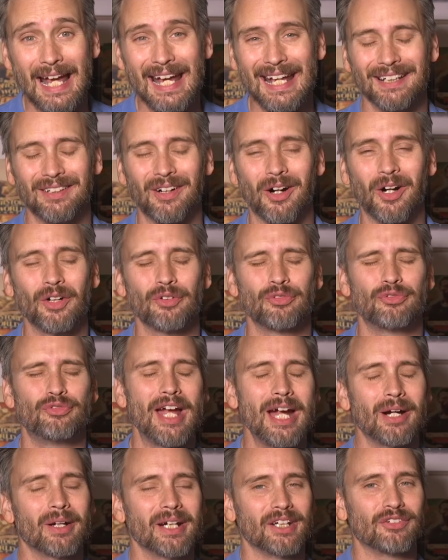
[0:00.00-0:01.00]
And our
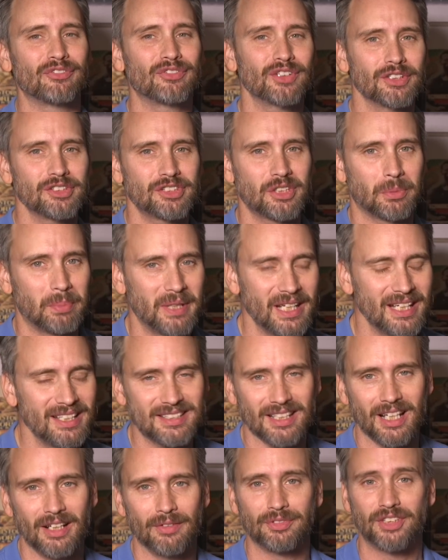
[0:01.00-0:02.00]
very first
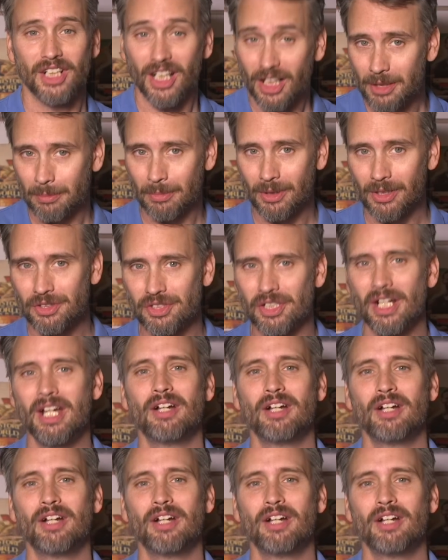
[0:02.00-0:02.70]
piece of Doug merch